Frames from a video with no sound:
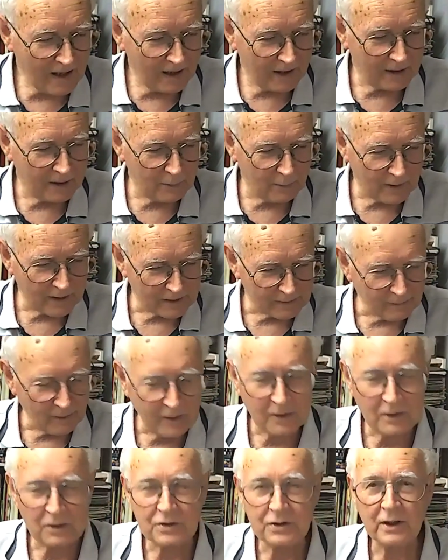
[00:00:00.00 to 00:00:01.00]
Anyway, I'm
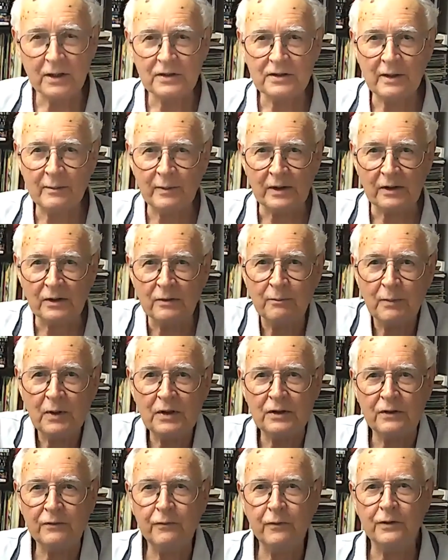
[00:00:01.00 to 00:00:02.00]
going to show you something a
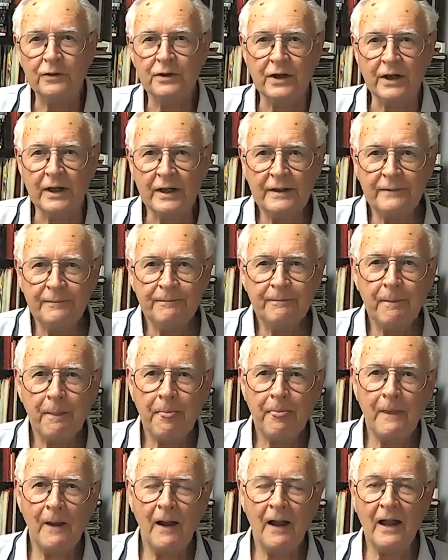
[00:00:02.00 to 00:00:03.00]
bit different today,
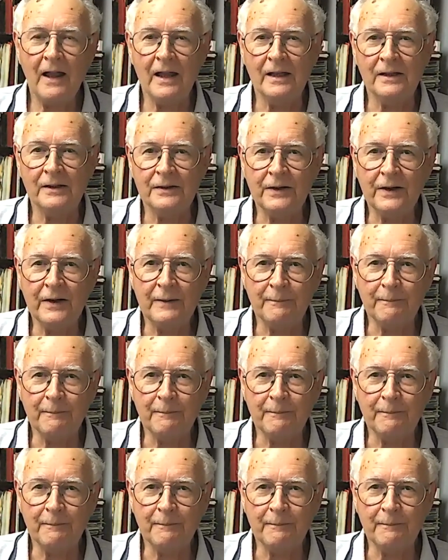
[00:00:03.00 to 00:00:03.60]
and